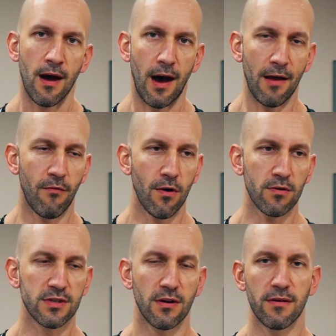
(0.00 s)
I
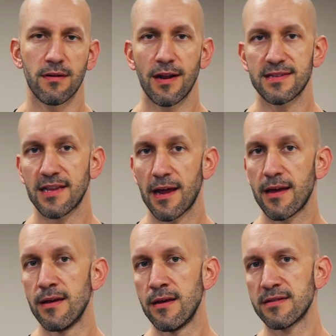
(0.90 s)
focus on, let's
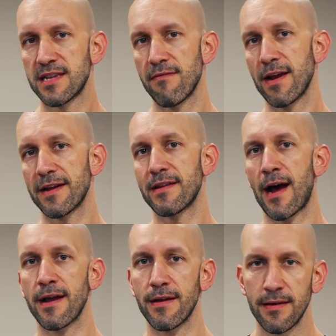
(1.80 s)
say, 7, 8,
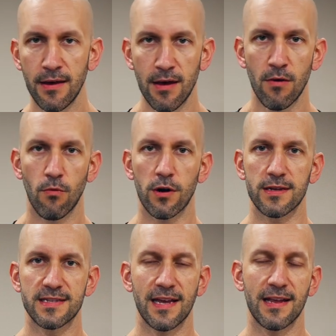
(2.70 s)
9
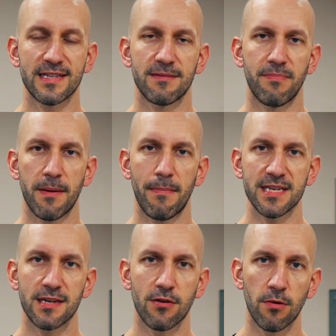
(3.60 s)
working sets per
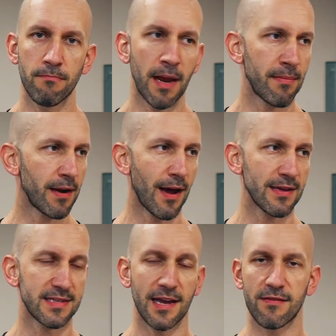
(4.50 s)
muscle group, maybe
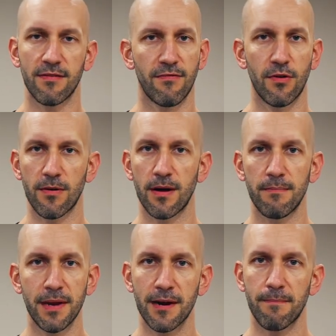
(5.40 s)
9 sets for the
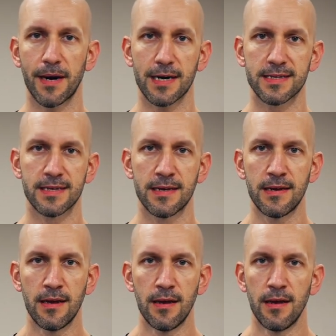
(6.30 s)
bigger
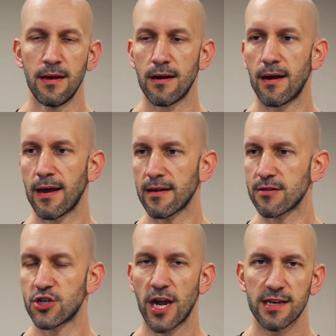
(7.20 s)
parts, like
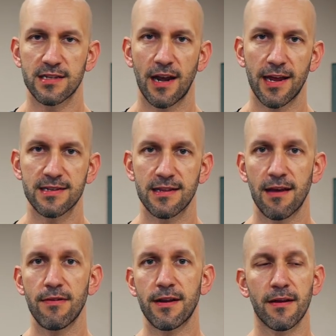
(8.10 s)
the chest, legs and
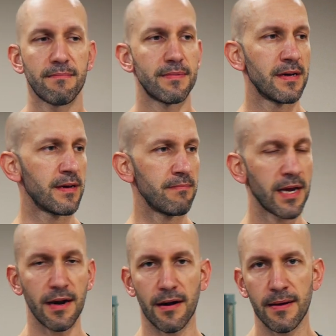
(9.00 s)
everything
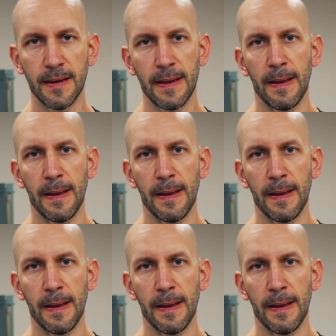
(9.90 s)
bigger.